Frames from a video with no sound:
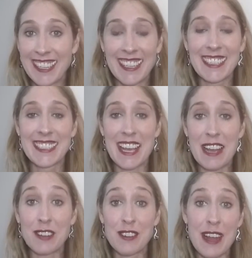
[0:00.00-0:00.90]
it's
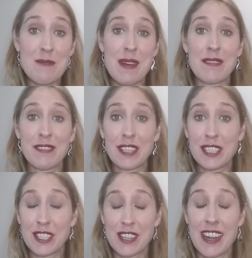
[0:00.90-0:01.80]
a great one for you
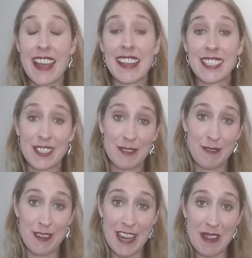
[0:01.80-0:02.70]
to try, and it's
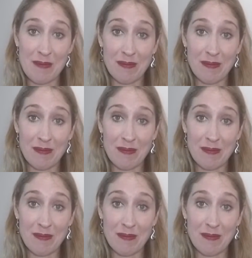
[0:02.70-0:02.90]
free.